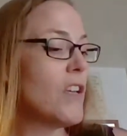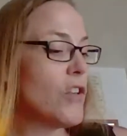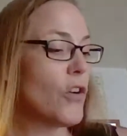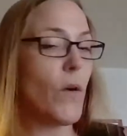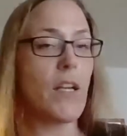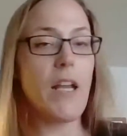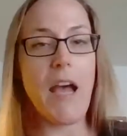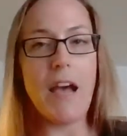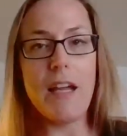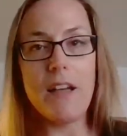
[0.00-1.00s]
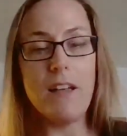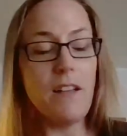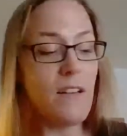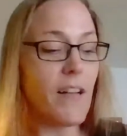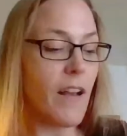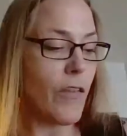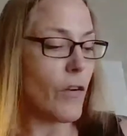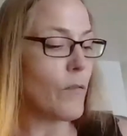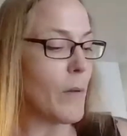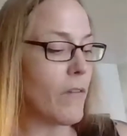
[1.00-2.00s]
you're going to add
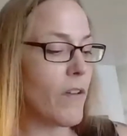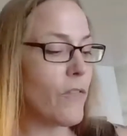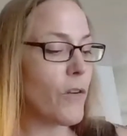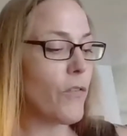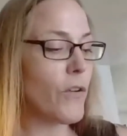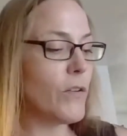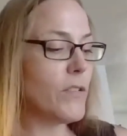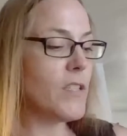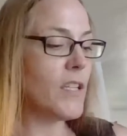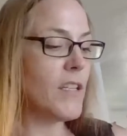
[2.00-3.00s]
another of my favorite foods,